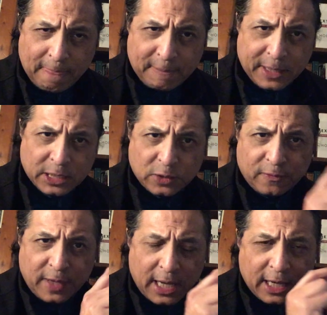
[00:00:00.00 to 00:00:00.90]
But they
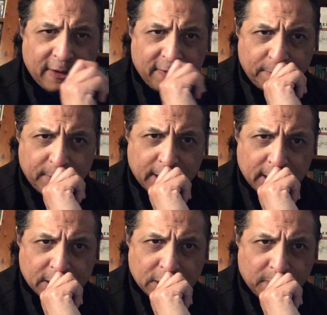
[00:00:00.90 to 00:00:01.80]
survived
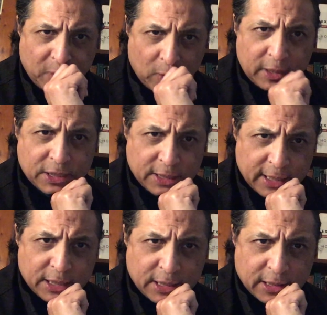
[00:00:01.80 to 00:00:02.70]
because some Polish
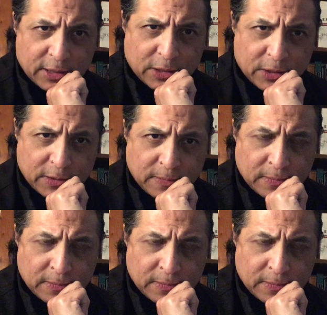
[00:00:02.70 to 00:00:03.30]
citizens